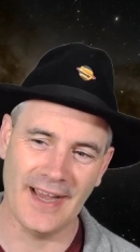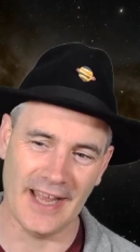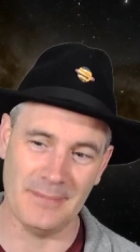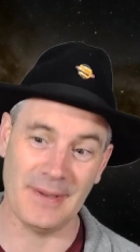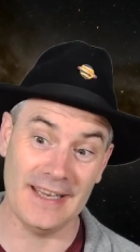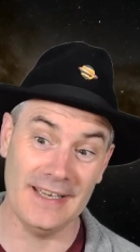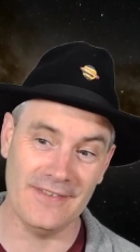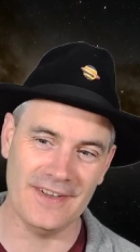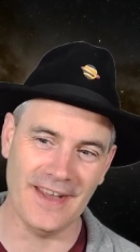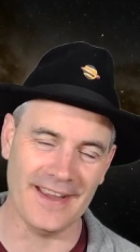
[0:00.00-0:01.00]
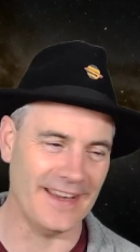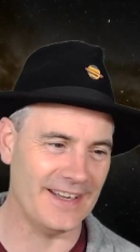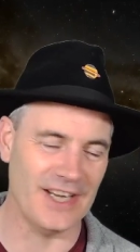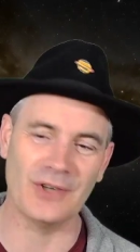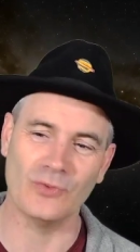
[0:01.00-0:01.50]
at the beginning of the day
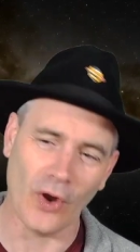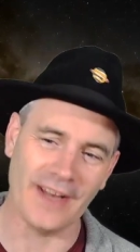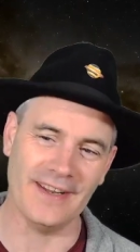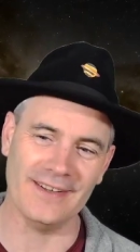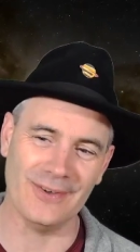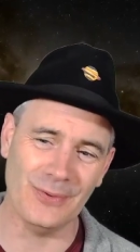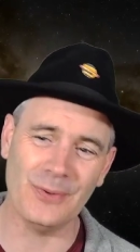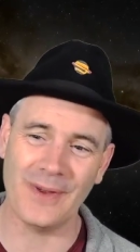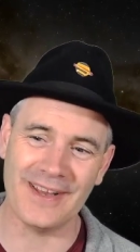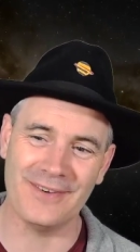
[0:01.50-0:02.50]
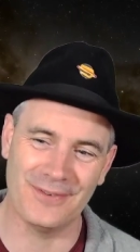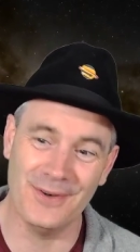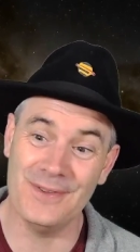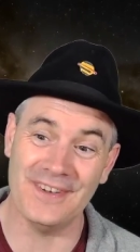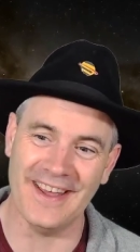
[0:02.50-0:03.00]
and you ride it all the way
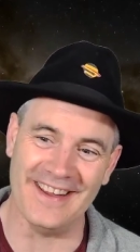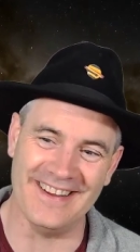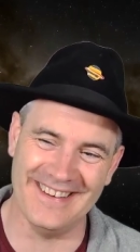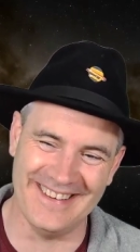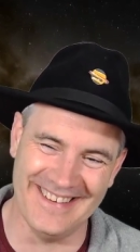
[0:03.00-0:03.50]
through the day.